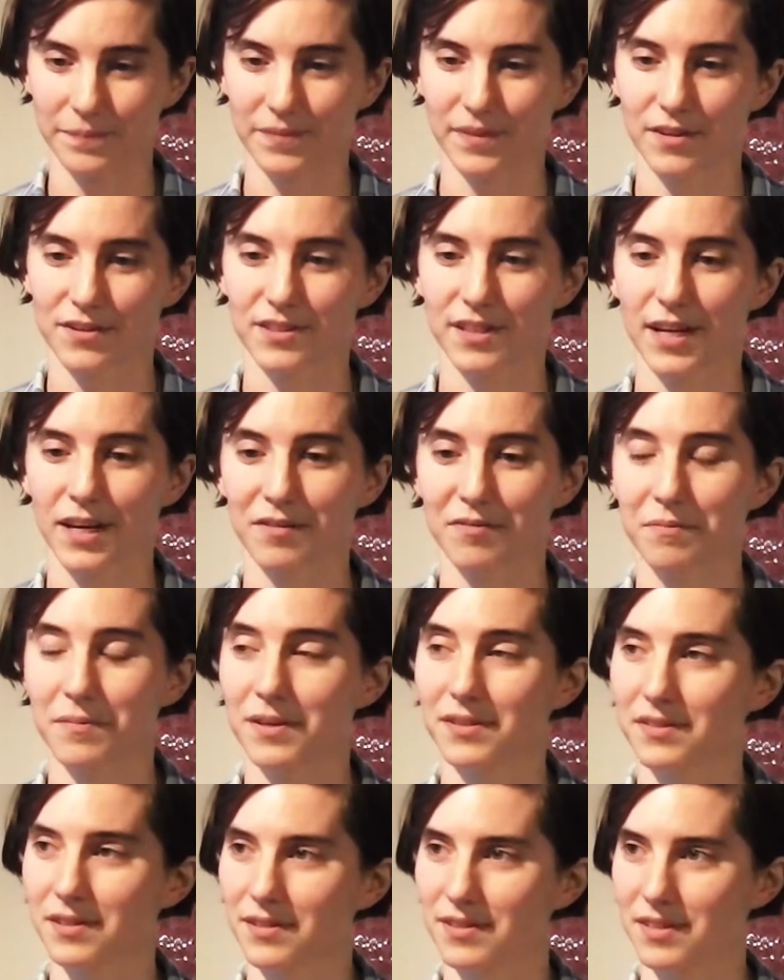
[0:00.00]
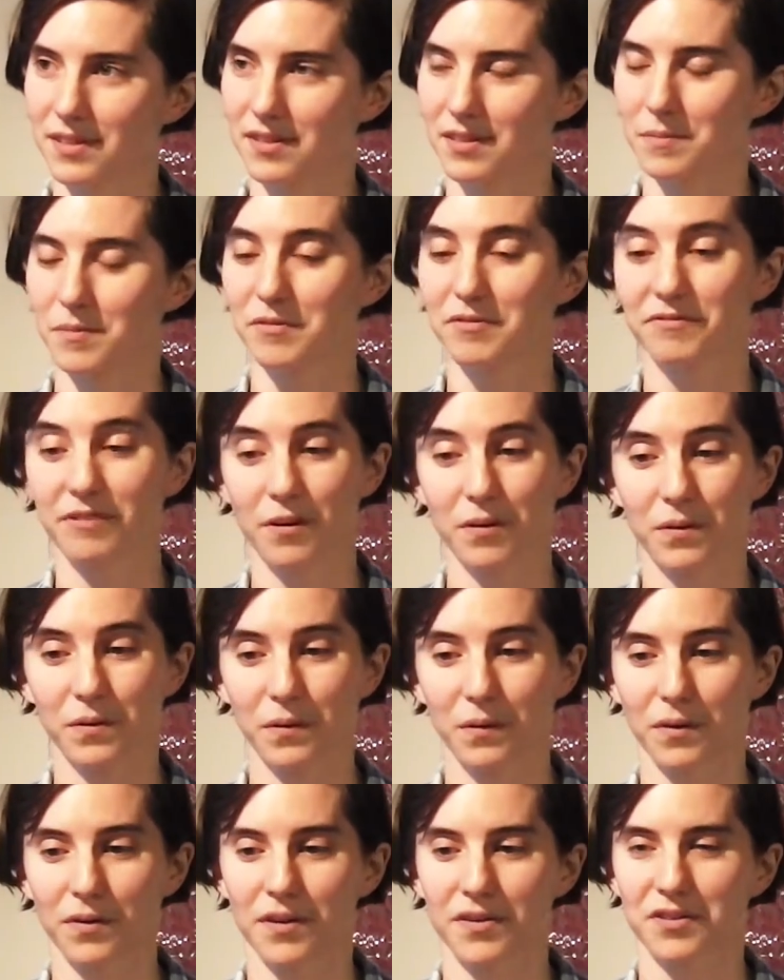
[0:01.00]
there's a lot of mysticism and
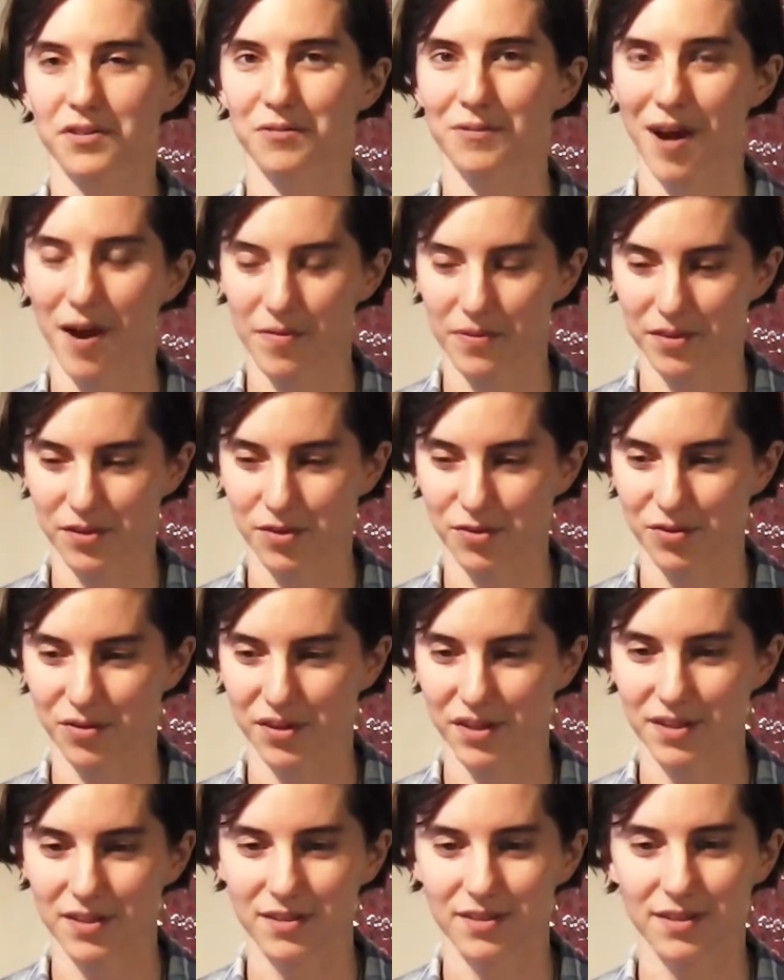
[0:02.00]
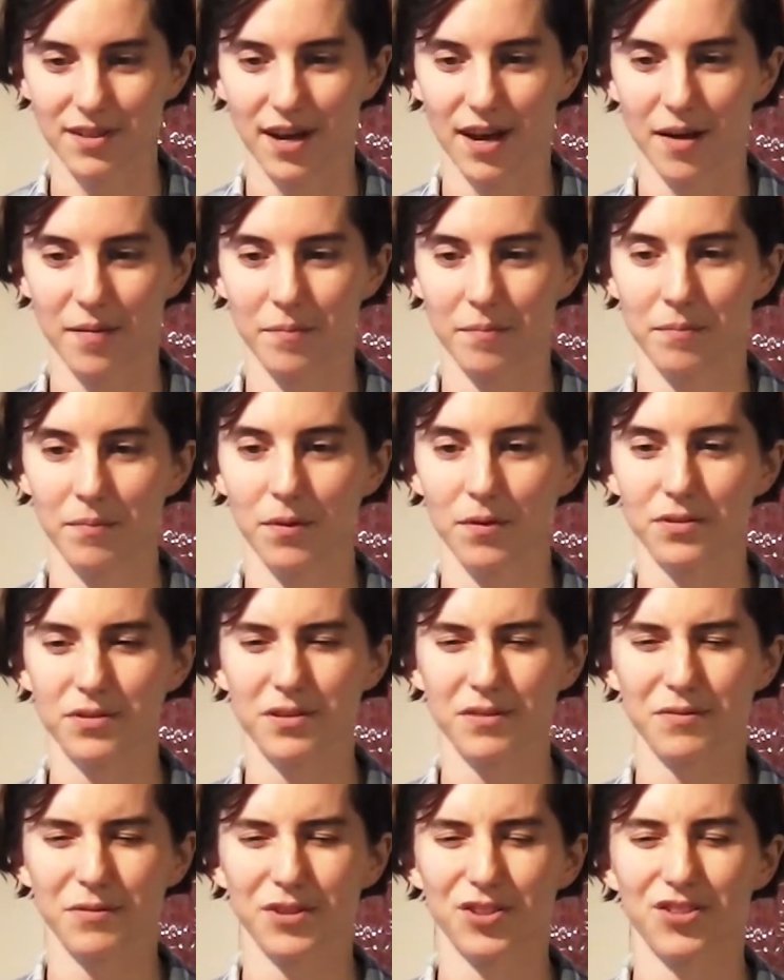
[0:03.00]
folklore that surround these trees, um, most
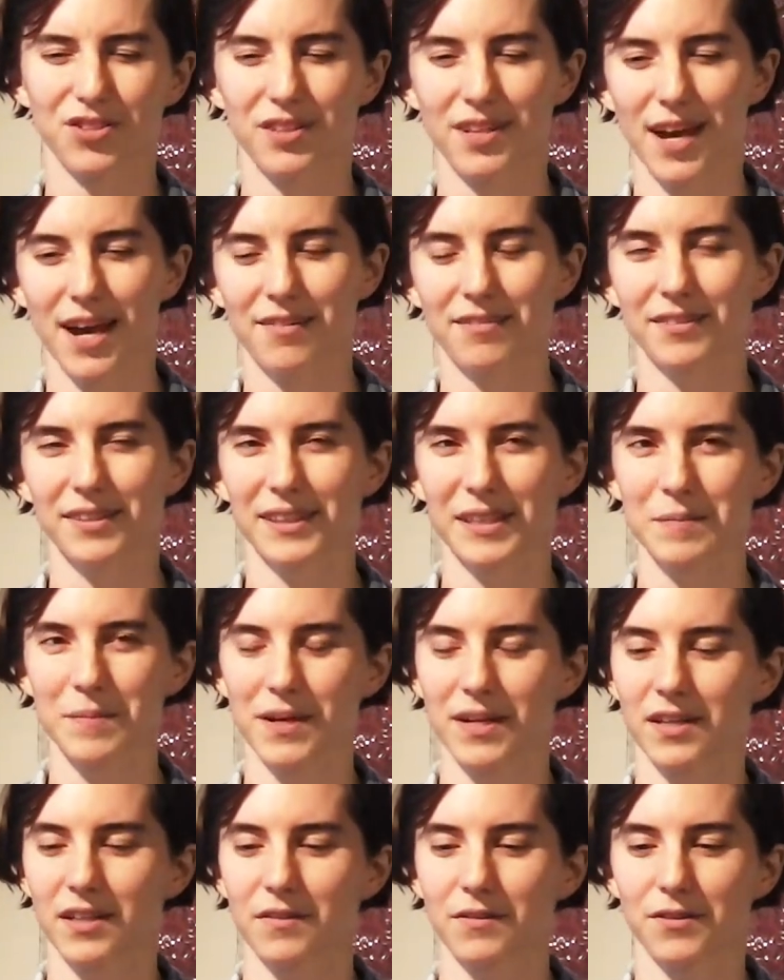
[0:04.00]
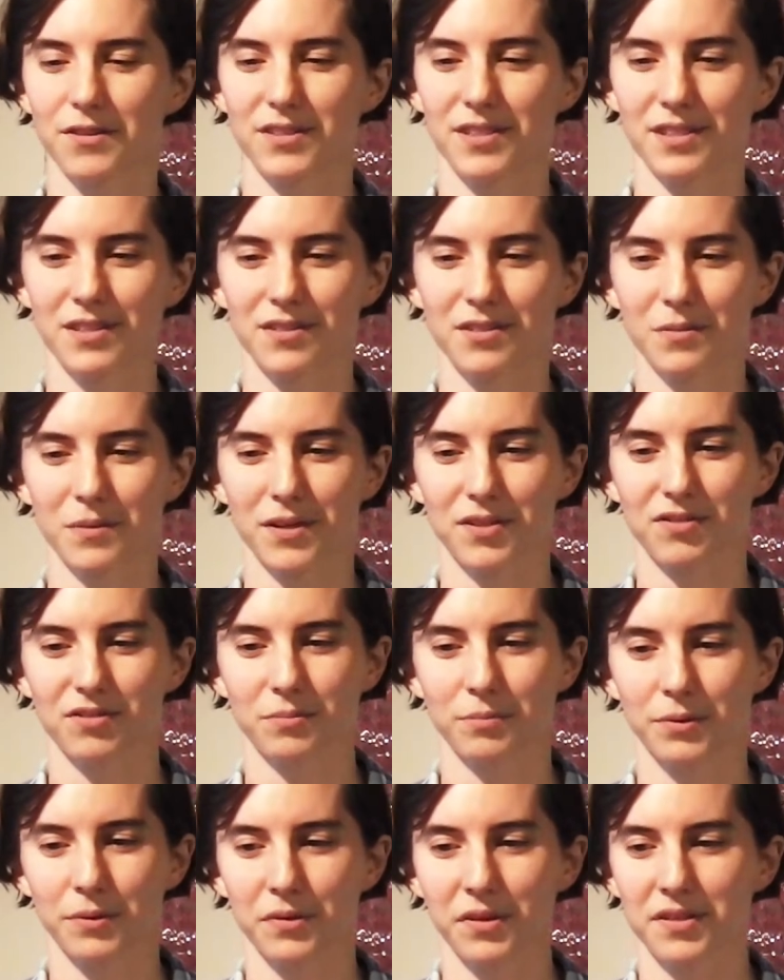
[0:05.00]
of which did not really make it overseas to Western
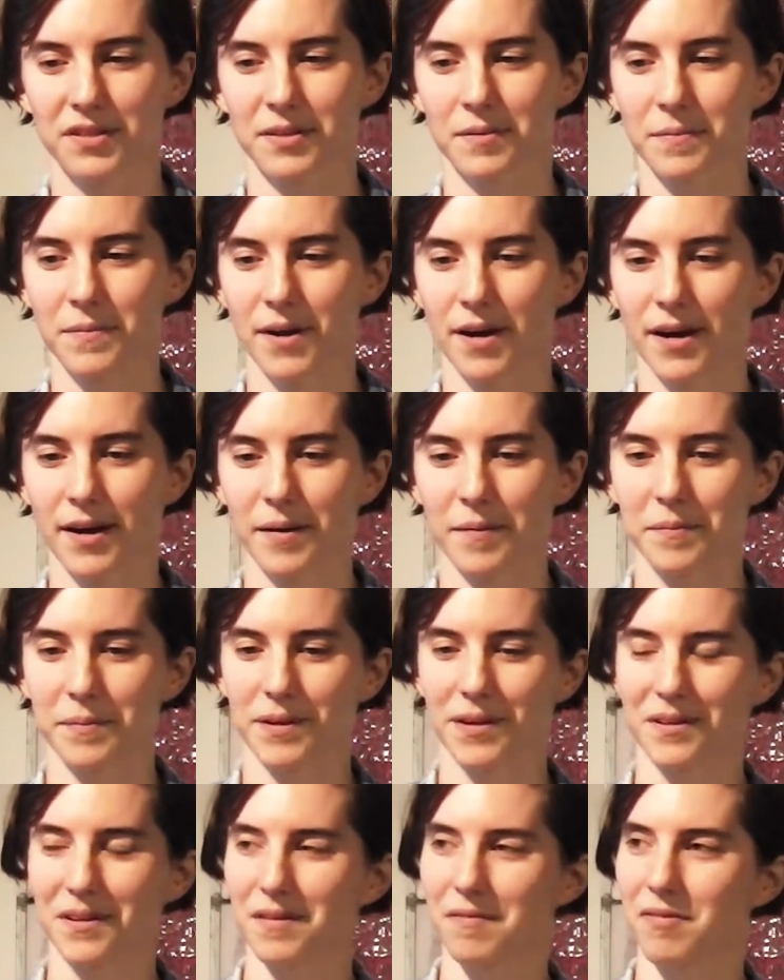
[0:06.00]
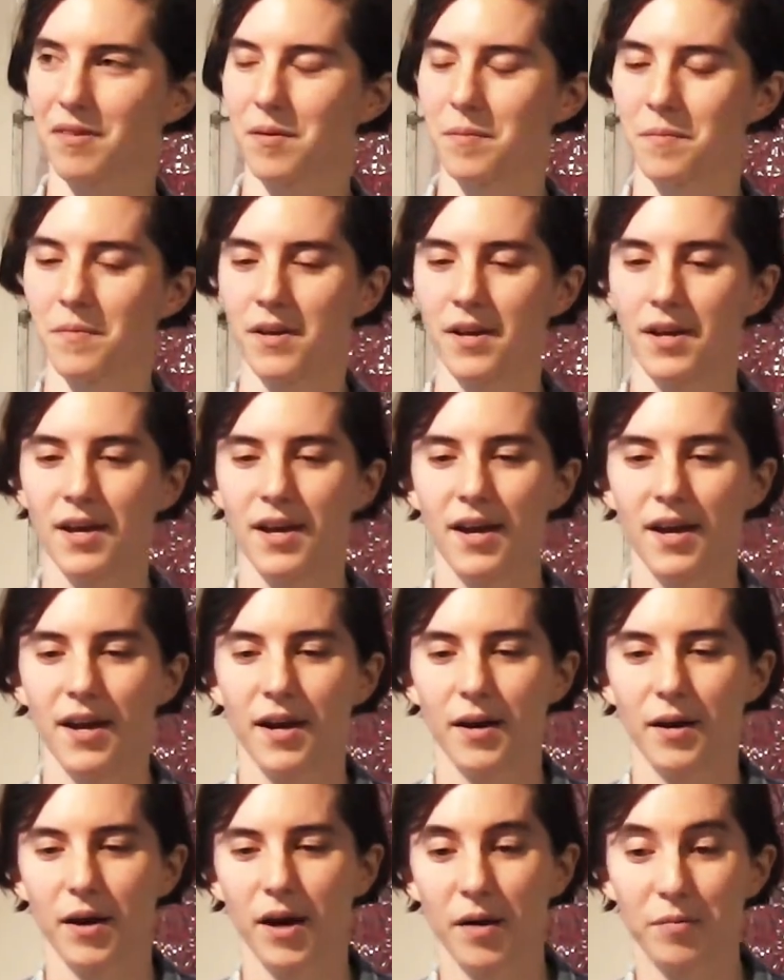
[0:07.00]
Buddhism, um, but I'll give them
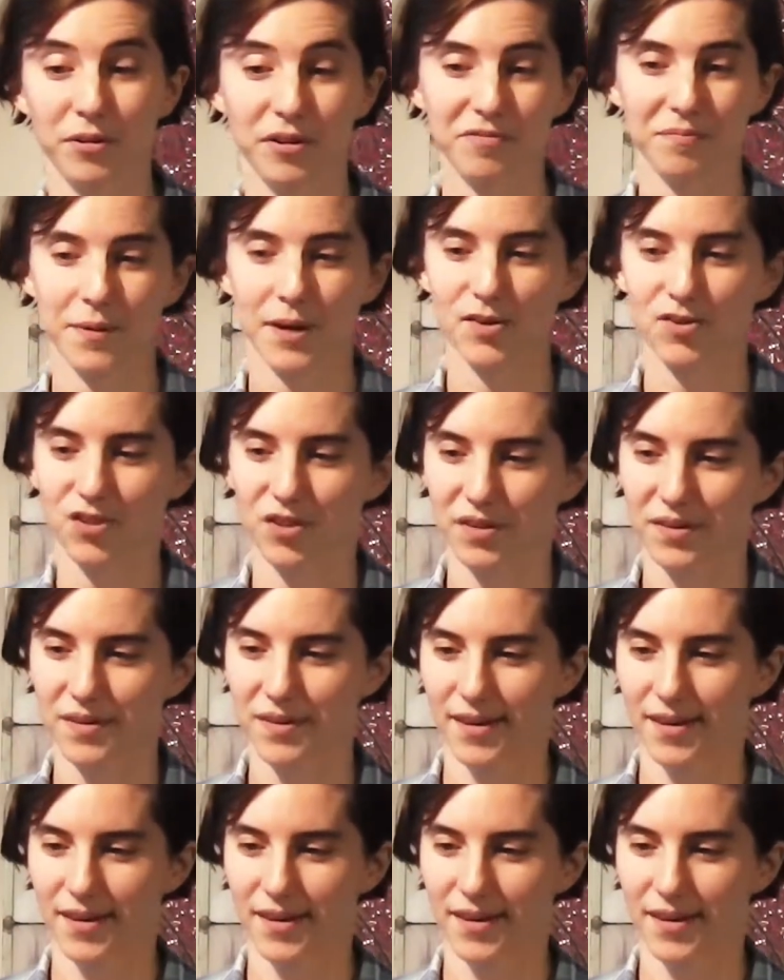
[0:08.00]
a brief mention.